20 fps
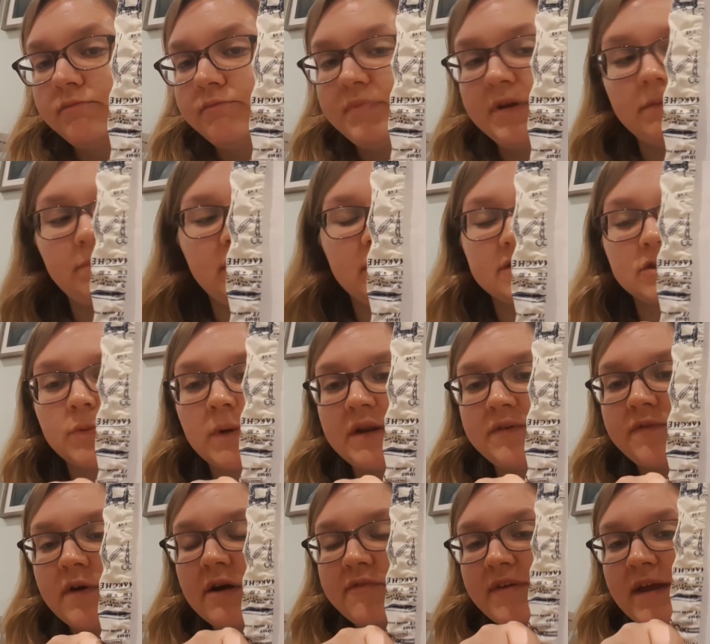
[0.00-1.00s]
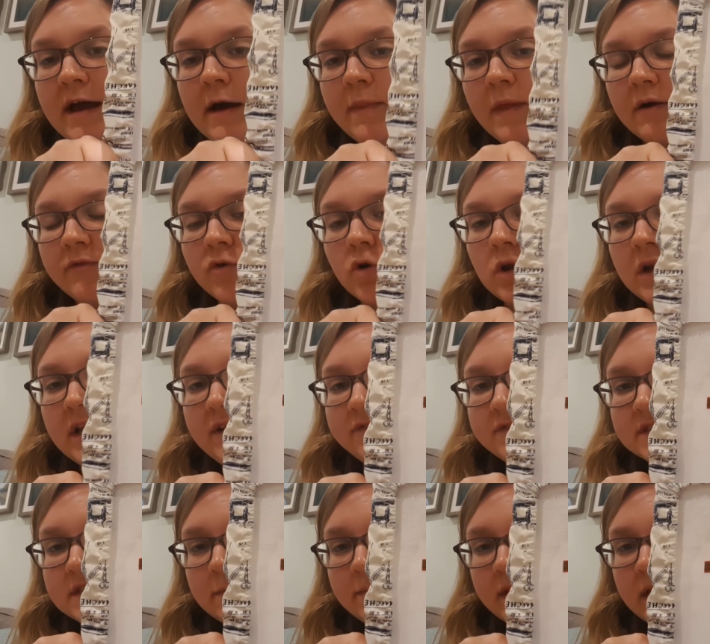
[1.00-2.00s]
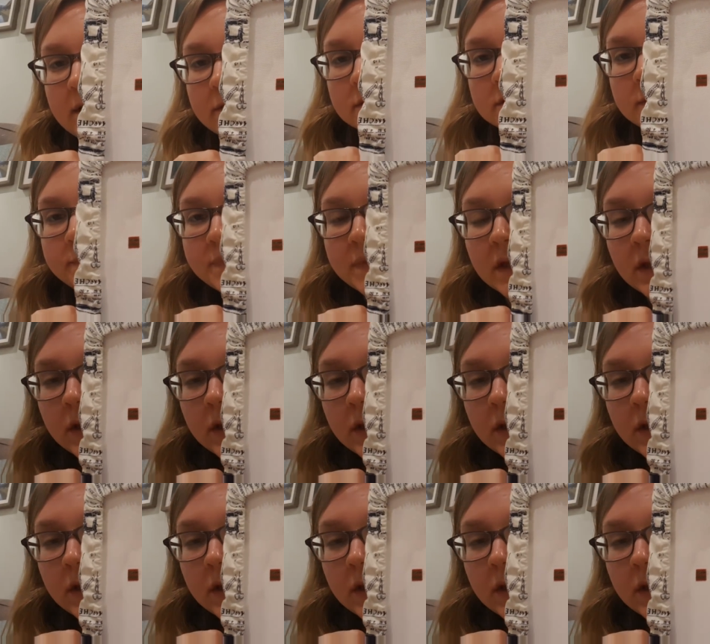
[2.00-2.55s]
big bit of 25 count that I've got left for something else.